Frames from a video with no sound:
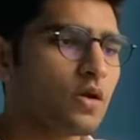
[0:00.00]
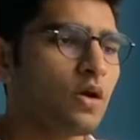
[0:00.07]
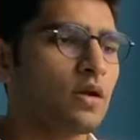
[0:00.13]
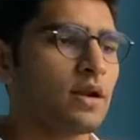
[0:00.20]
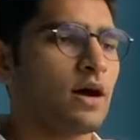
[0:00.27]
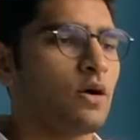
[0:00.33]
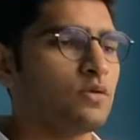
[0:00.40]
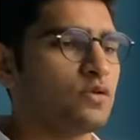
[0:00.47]

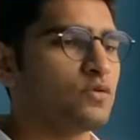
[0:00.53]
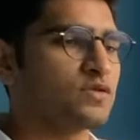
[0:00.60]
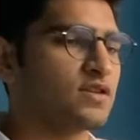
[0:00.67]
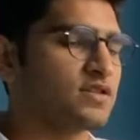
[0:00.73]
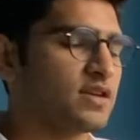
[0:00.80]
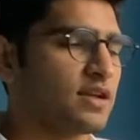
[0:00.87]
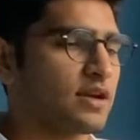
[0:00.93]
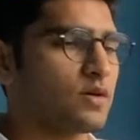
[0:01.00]
on how
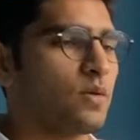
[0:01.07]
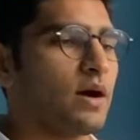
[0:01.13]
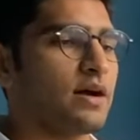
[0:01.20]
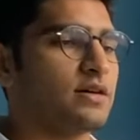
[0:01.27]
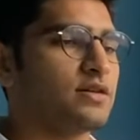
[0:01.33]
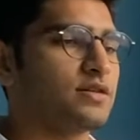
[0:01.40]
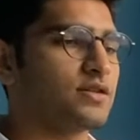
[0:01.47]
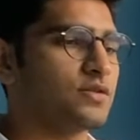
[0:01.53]
users are
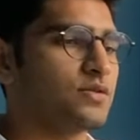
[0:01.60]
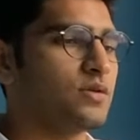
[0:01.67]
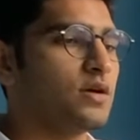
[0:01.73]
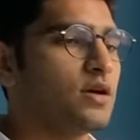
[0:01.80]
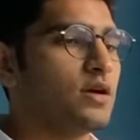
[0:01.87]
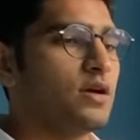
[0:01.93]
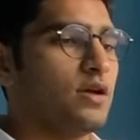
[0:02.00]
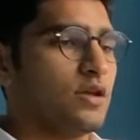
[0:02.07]
required
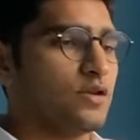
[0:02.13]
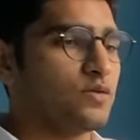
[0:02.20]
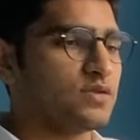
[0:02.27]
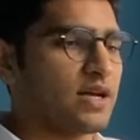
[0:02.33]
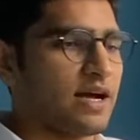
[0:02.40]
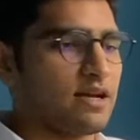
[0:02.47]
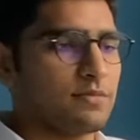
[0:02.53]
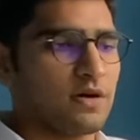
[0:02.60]
to
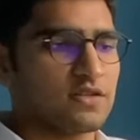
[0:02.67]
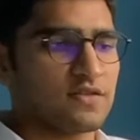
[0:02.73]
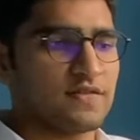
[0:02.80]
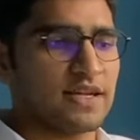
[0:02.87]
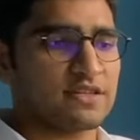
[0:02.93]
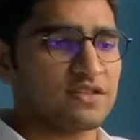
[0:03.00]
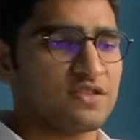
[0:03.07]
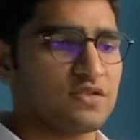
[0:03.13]
use high
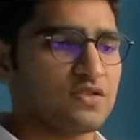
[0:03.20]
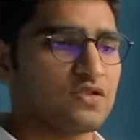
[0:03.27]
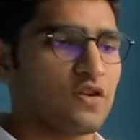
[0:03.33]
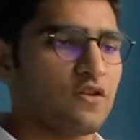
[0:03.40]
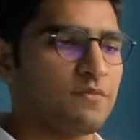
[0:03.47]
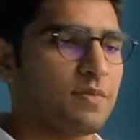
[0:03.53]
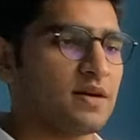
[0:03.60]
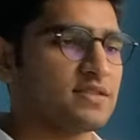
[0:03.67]
amounts of
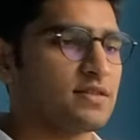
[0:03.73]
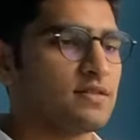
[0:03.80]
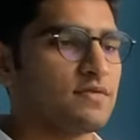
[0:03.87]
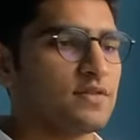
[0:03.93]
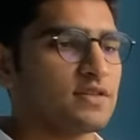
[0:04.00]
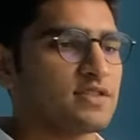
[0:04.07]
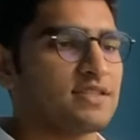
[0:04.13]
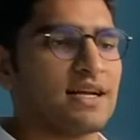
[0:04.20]
electricity to solve
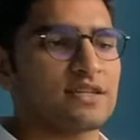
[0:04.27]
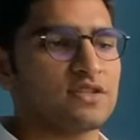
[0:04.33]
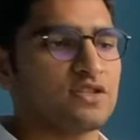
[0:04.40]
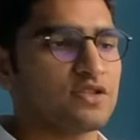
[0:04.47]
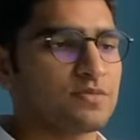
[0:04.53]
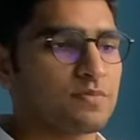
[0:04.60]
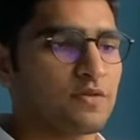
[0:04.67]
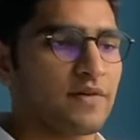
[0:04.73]
puzzle versus
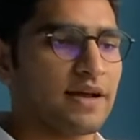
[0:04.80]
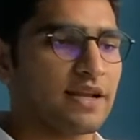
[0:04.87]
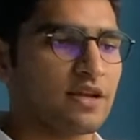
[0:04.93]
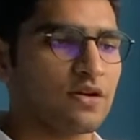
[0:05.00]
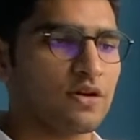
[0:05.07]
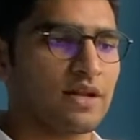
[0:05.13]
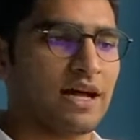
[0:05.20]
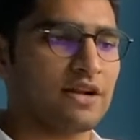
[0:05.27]
actually just
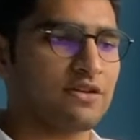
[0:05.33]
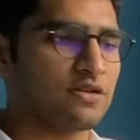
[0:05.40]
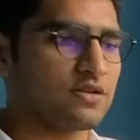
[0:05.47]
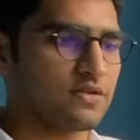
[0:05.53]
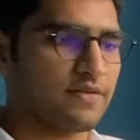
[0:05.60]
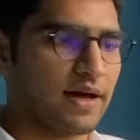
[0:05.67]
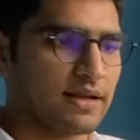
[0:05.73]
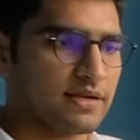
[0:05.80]
providing
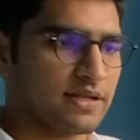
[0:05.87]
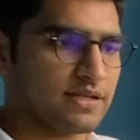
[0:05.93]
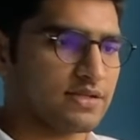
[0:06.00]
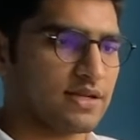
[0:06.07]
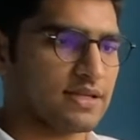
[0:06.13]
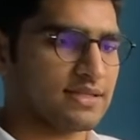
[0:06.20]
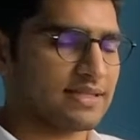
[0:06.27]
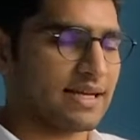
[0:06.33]
collateral to
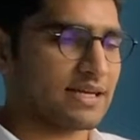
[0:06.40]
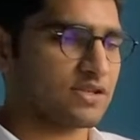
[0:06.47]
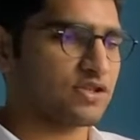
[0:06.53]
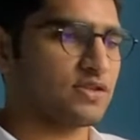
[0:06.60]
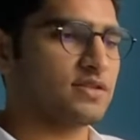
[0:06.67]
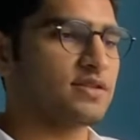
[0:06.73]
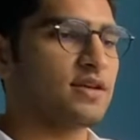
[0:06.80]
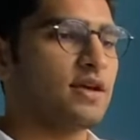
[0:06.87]
validate
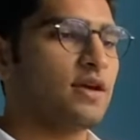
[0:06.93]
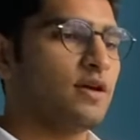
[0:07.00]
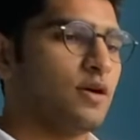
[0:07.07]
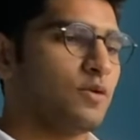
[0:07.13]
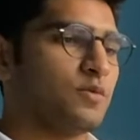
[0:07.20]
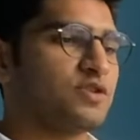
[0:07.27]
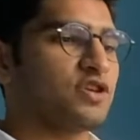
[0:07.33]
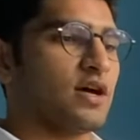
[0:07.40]
transactions,
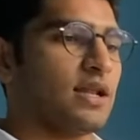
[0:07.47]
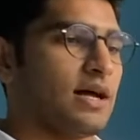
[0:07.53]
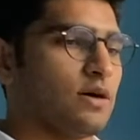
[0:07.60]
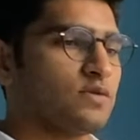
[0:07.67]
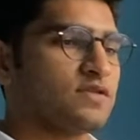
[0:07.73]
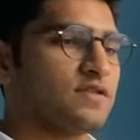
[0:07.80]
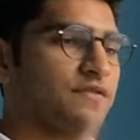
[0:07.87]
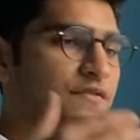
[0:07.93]

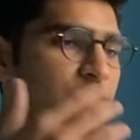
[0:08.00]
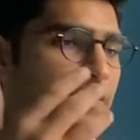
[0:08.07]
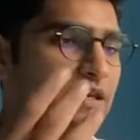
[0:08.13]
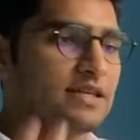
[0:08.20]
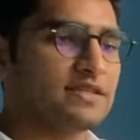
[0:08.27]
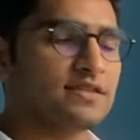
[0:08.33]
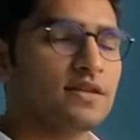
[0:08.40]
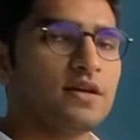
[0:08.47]
which allows
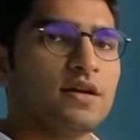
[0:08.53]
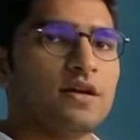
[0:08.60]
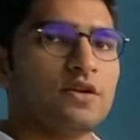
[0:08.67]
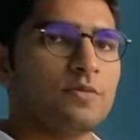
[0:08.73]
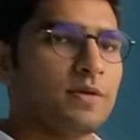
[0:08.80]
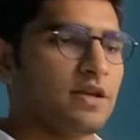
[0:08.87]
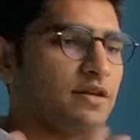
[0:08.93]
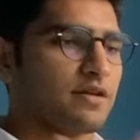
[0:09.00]
the
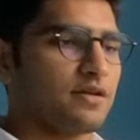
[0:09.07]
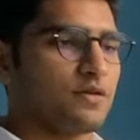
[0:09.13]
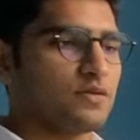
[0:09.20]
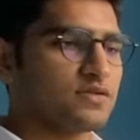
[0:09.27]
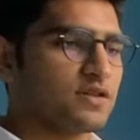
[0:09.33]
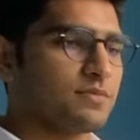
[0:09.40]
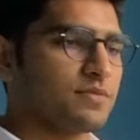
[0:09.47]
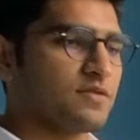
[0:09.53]
fees to
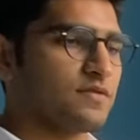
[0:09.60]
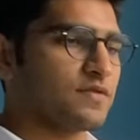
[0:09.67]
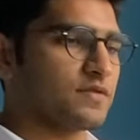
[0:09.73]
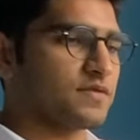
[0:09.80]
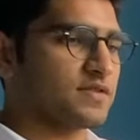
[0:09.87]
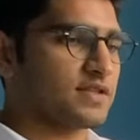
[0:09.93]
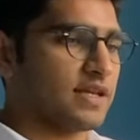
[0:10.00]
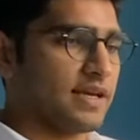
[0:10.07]
be reduced
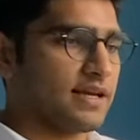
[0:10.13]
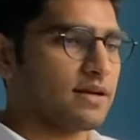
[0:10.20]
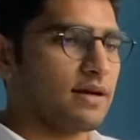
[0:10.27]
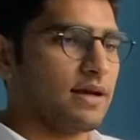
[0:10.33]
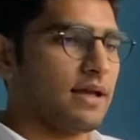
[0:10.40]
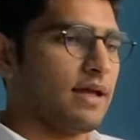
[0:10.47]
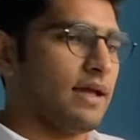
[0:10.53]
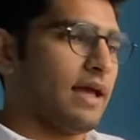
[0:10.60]
in proof of
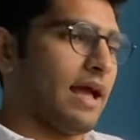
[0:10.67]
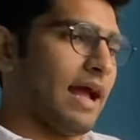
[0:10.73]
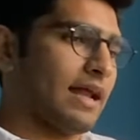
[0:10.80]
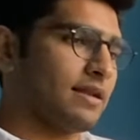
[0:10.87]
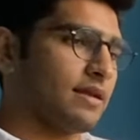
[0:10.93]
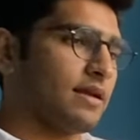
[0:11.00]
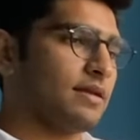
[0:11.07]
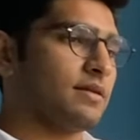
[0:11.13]
stake.
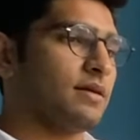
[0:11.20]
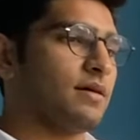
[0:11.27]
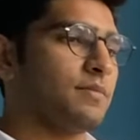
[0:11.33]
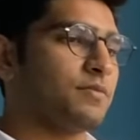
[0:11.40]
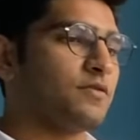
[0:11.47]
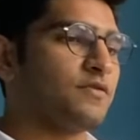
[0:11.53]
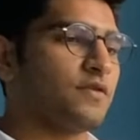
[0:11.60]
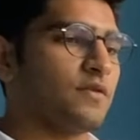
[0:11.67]
And
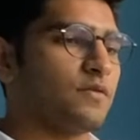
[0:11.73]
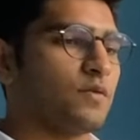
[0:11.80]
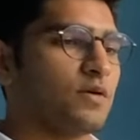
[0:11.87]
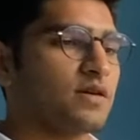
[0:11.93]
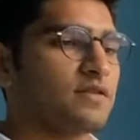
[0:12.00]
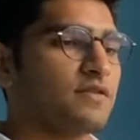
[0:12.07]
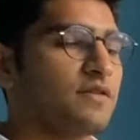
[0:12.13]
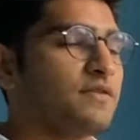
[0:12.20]
in
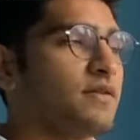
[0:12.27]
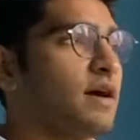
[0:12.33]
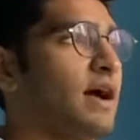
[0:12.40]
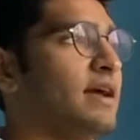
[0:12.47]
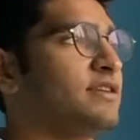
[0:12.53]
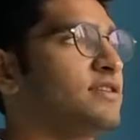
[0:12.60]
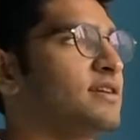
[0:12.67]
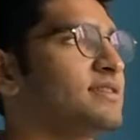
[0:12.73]
proof of work,
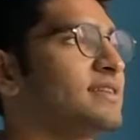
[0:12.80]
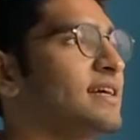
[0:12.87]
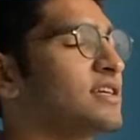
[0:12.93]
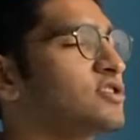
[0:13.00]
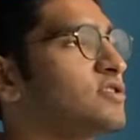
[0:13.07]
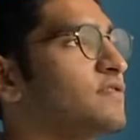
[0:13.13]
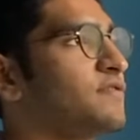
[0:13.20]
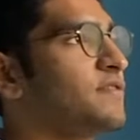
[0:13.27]
the high
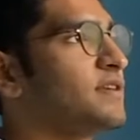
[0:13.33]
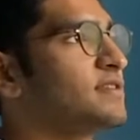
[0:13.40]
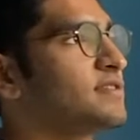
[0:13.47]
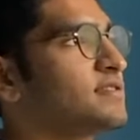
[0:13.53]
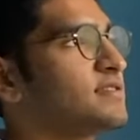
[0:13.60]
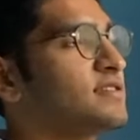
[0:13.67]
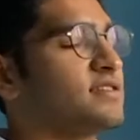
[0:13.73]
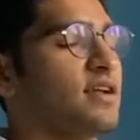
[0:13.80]

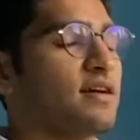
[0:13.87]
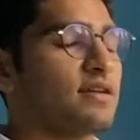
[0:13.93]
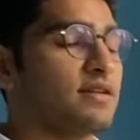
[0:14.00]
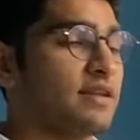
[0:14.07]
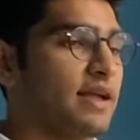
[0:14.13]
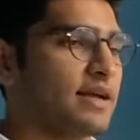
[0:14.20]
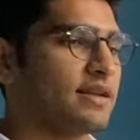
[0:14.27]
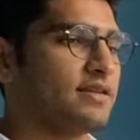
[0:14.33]
transaction fees is
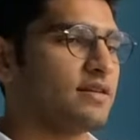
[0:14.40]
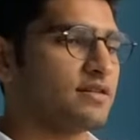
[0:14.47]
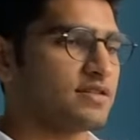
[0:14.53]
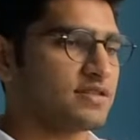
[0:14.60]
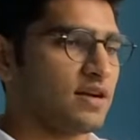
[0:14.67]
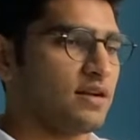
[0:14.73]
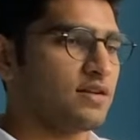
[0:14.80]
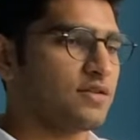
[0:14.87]

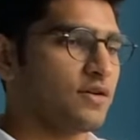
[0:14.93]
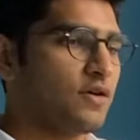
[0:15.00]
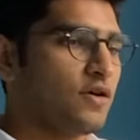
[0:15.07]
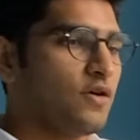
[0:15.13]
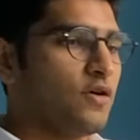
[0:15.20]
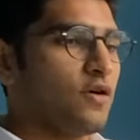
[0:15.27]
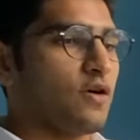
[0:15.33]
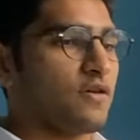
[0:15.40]
directly a
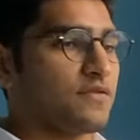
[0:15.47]
result